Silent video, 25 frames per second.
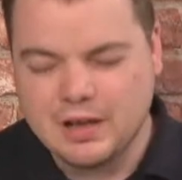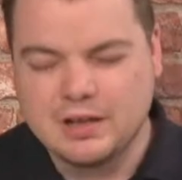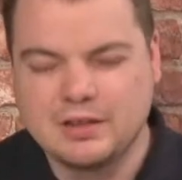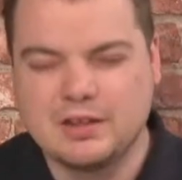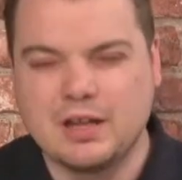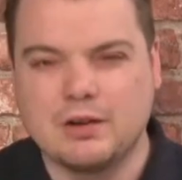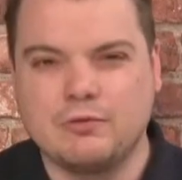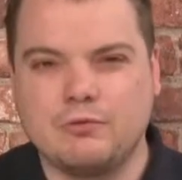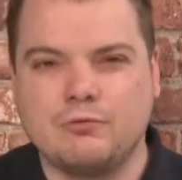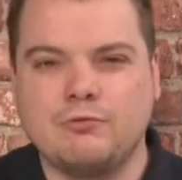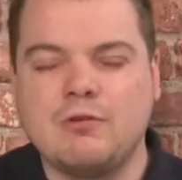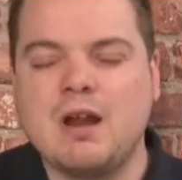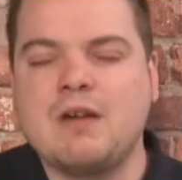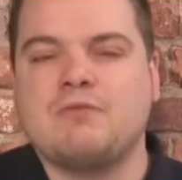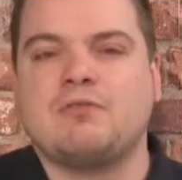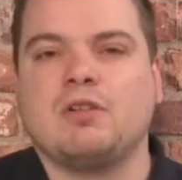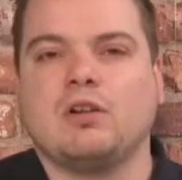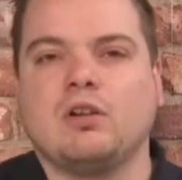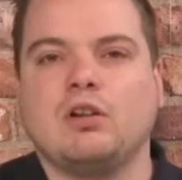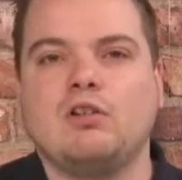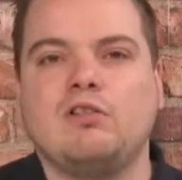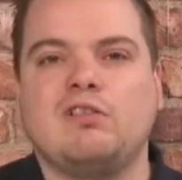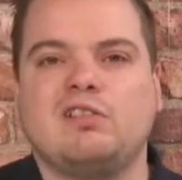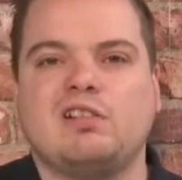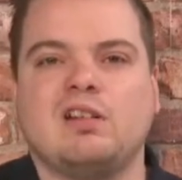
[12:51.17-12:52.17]
they
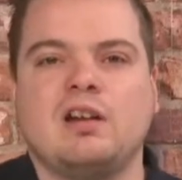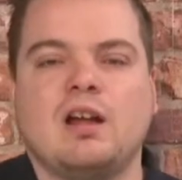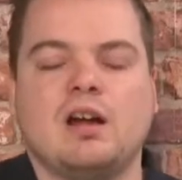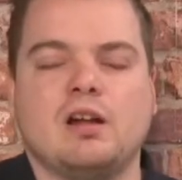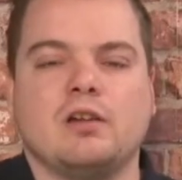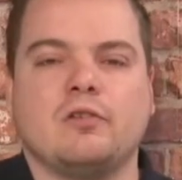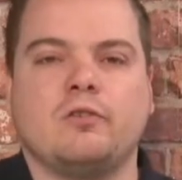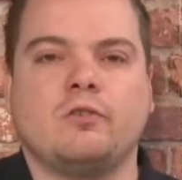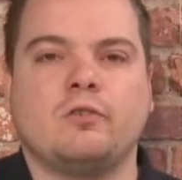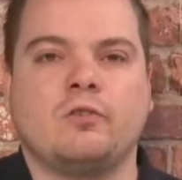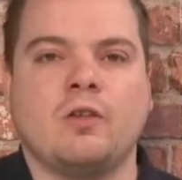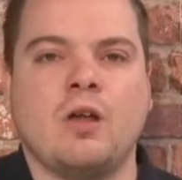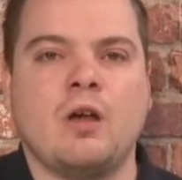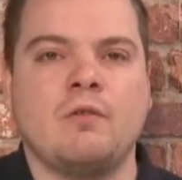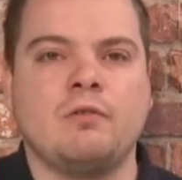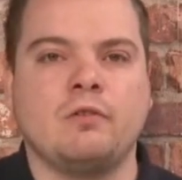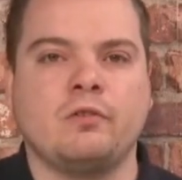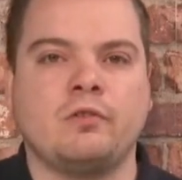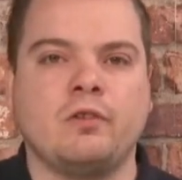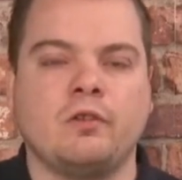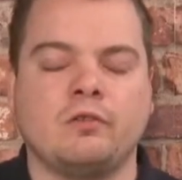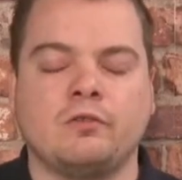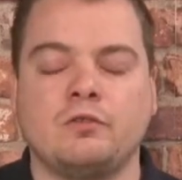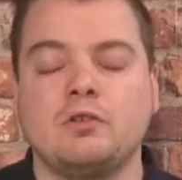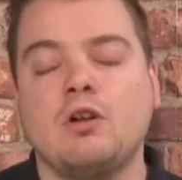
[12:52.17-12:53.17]
revolutionized
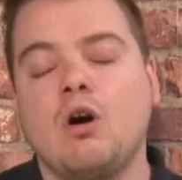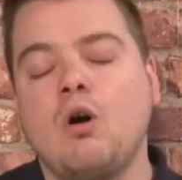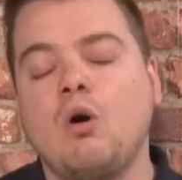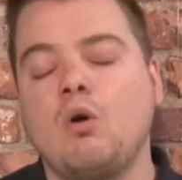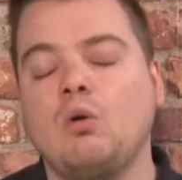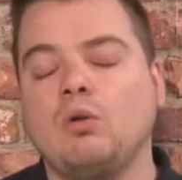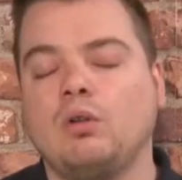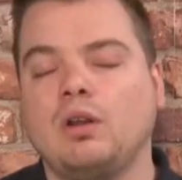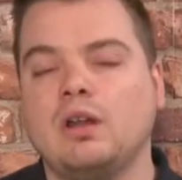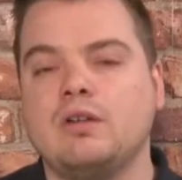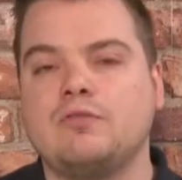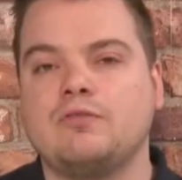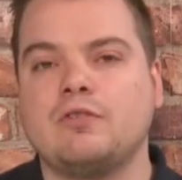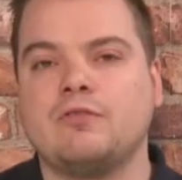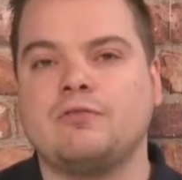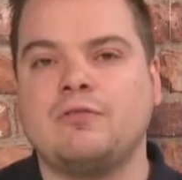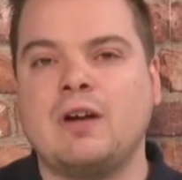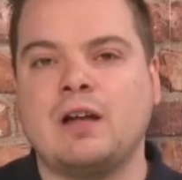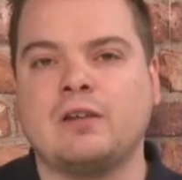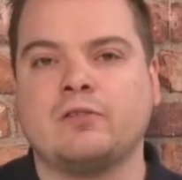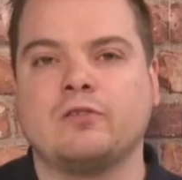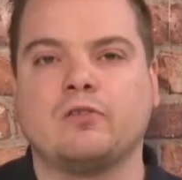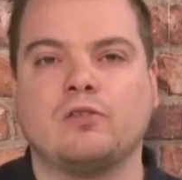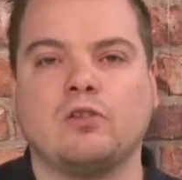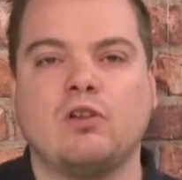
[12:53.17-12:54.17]
services, not only for
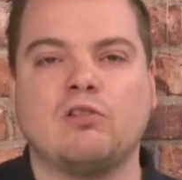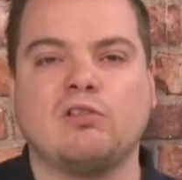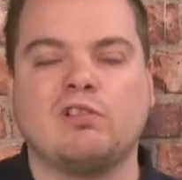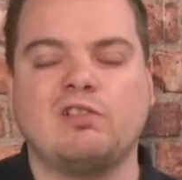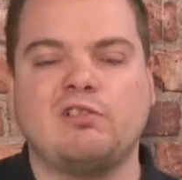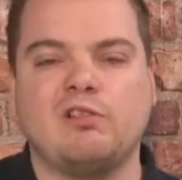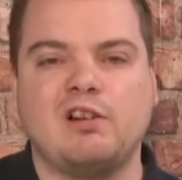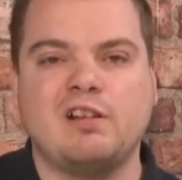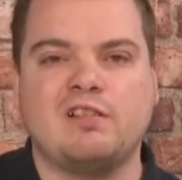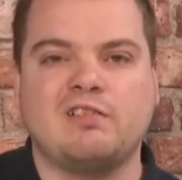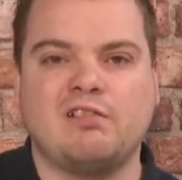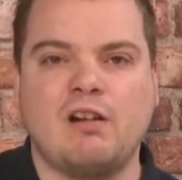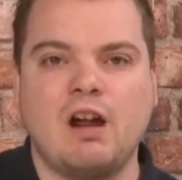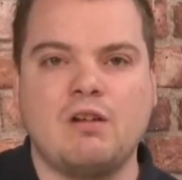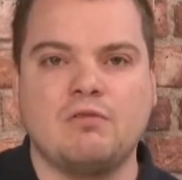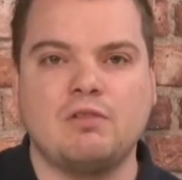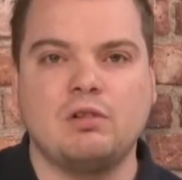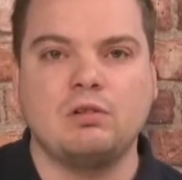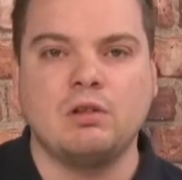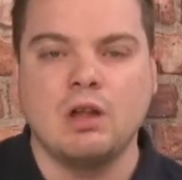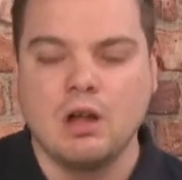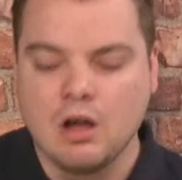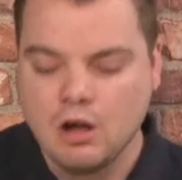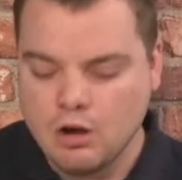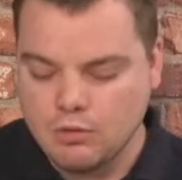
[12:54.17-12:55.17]
fast luxury
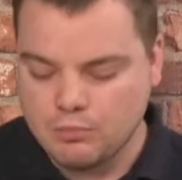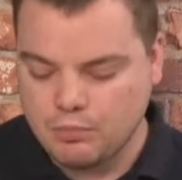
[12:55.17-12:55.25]
travel,